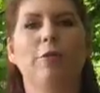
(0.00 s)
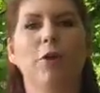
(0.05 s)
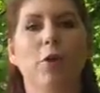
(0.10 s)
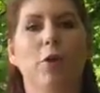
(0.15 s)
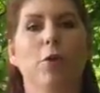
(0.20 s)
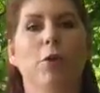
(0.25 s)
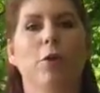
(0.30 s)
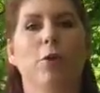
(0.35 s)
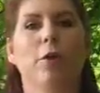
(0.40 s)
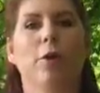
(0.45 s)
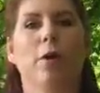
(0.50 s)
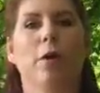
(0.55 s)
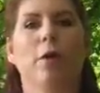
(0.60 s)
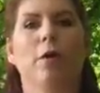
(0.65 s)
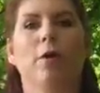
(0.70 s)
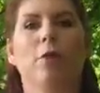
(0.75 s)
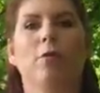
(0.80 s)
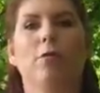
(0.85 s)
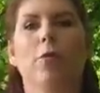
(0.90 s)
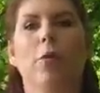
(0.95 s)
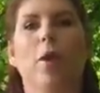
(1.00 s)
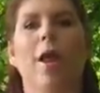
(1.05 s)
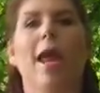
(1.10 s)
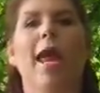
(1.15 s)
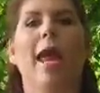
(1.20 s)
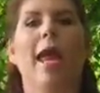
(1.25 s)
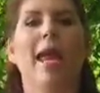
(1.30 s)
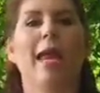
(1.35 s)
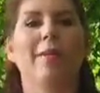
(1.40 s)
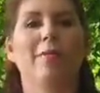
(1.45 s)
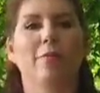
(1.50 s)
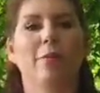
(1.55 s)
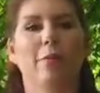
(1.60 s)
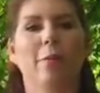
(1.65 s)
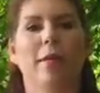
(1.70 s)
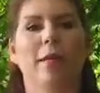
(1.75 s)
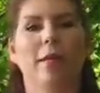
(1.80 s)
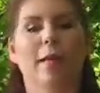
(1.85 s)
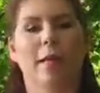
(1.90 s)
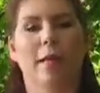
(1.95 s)
food for
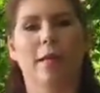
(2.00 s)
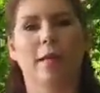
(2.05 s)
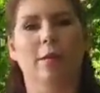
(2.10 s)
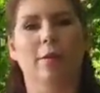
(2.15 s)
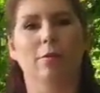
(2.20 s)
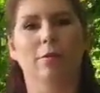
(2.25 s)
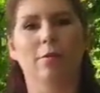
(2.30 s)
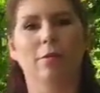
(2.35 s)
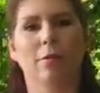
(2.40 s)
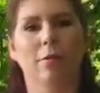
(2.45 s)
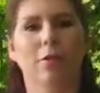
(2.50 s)
everything else.